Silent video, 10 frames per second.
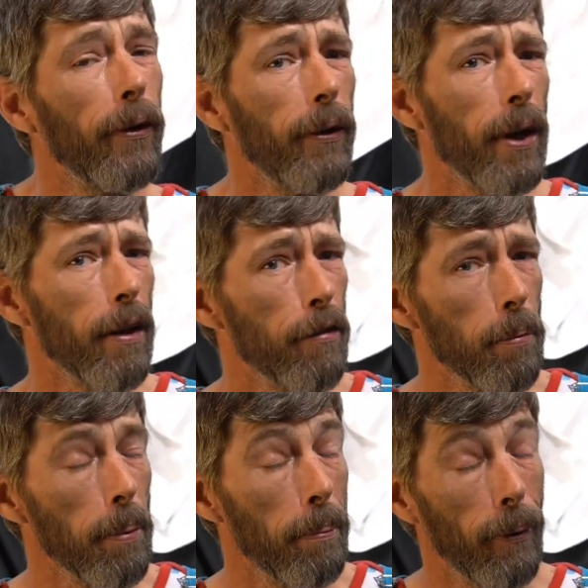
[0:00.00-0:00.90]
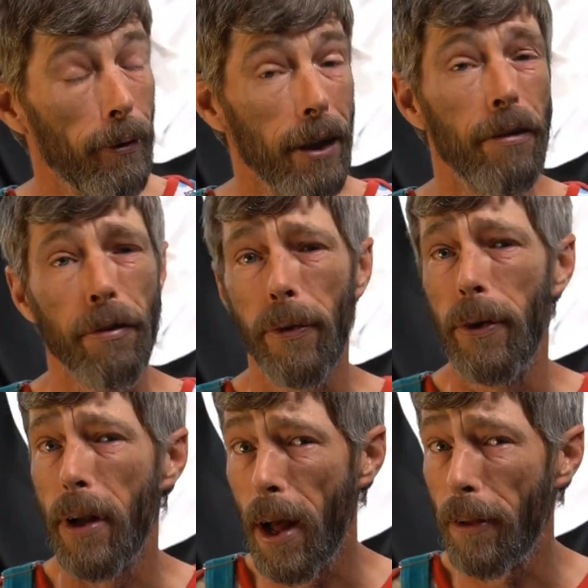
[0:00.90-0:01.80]
They're not super bulky, so they're
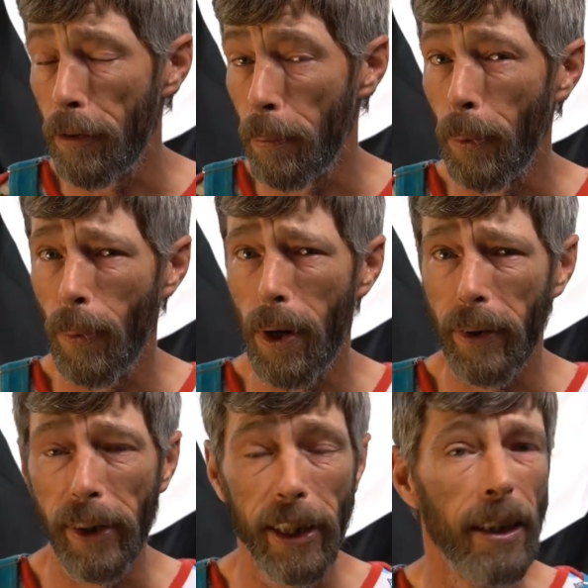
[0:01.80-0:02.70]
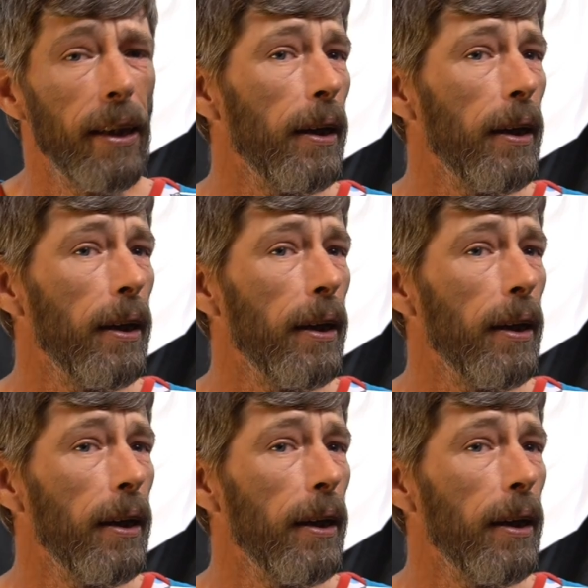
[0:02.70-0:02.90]
not super waddly.